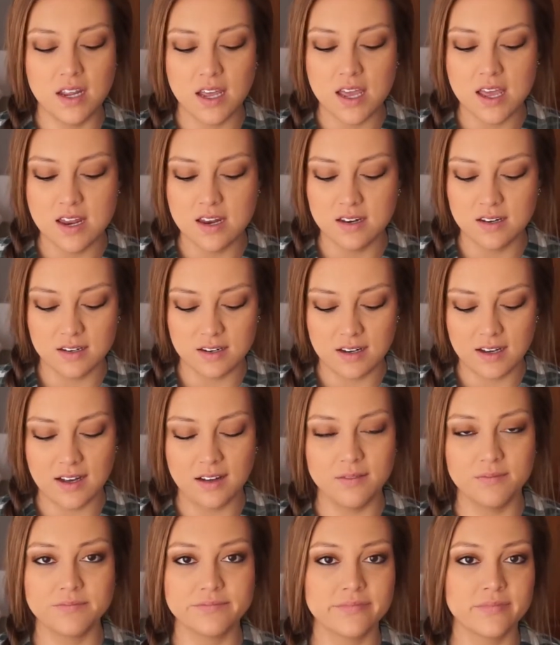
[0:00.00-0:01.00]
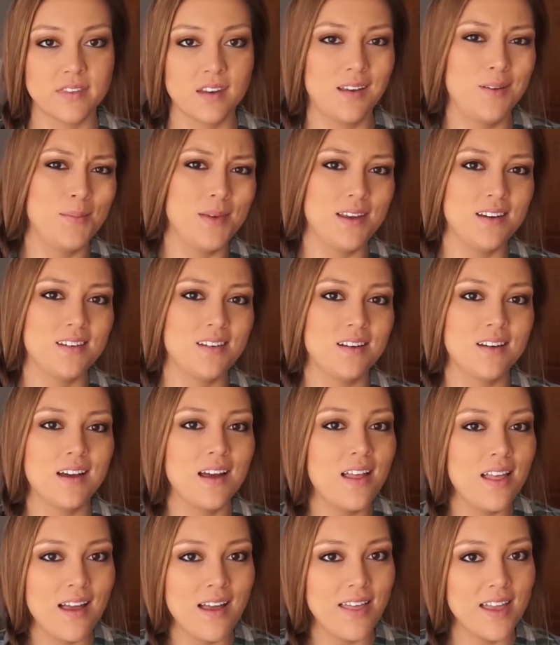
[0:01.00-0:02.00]
And I mean,
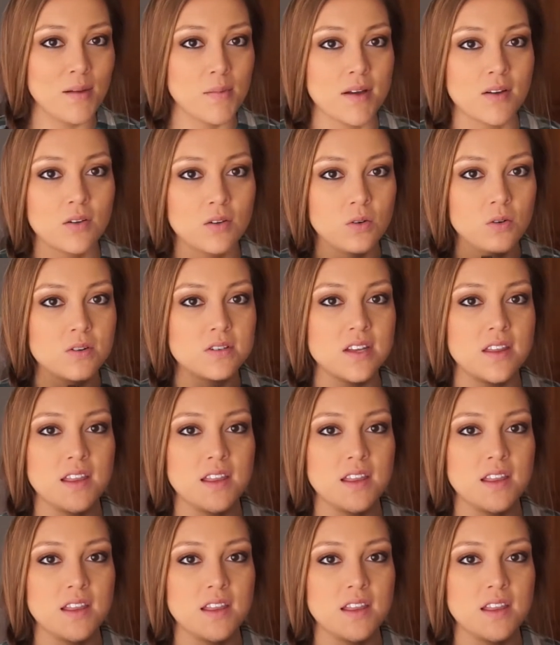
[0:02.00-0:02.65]
I like Michael Kors.